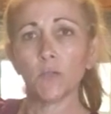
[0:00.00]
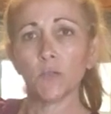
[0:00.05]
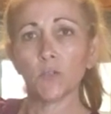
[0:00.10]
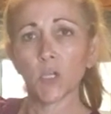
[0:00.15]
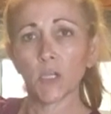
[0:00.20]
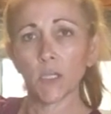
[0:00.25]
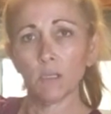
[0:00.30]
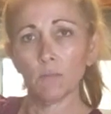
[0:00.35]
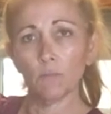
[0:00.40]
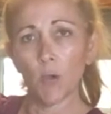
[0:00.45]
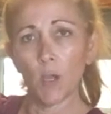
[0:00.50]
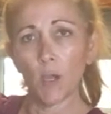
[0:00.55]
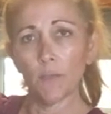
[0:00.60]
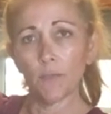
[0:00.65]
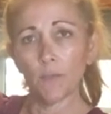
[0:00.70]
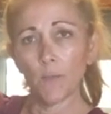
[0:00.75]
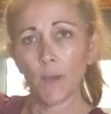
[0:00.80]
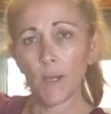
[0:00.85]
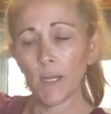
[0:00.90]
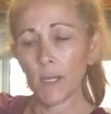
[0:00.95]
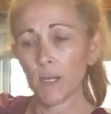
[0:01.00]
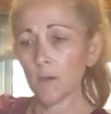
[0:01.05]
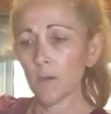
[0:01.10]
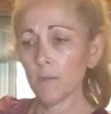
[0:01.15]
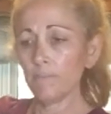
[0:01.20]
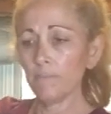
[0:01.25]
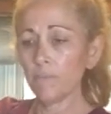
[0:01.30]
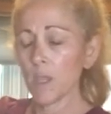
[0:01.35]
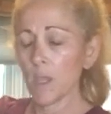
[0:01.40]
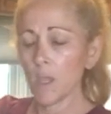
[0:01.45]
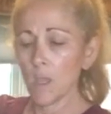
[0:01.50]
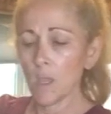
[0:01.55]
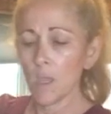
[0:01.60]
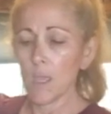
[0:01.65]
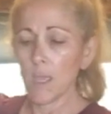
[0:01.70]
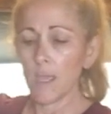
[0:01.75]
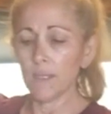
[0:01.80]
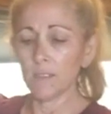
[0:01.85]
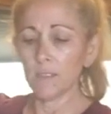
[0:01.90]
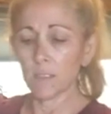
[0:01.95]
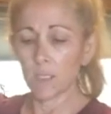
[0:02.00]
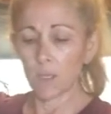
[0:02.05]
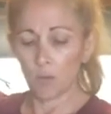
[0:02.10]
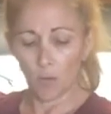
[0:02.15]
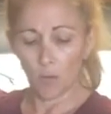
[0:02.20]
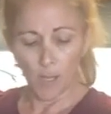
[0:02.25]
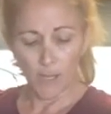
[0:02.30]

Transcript: chicken broth right here. And so